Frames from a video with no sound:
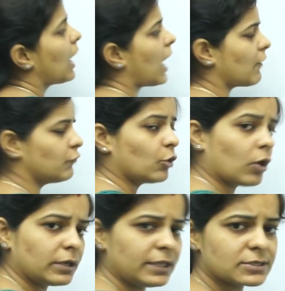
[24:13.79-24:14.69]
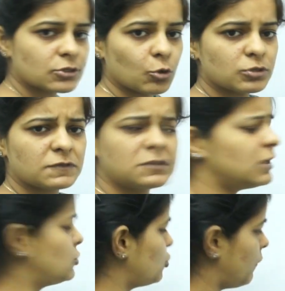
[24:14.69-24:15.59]
Have you got the exclusive
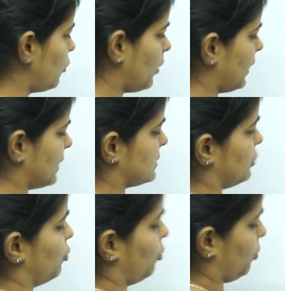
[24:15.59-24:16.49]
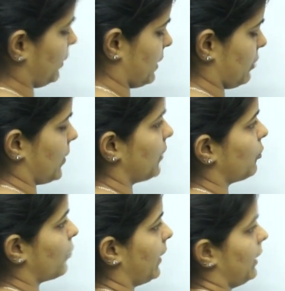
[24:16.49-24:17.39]
series? You will not get 0 to 10,
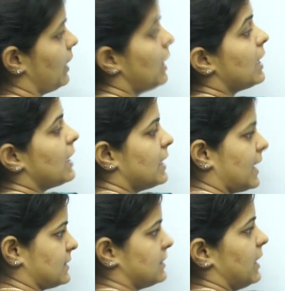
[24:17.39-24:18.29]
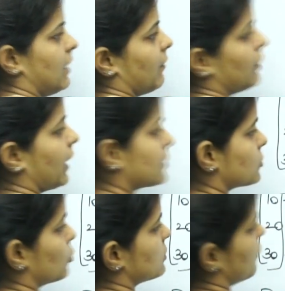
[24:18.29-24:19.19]
20, 20. Yes,
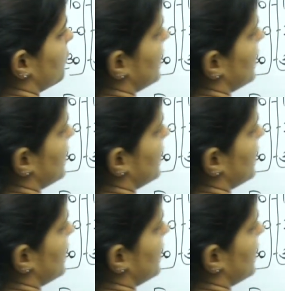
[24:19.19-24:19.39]
exclusive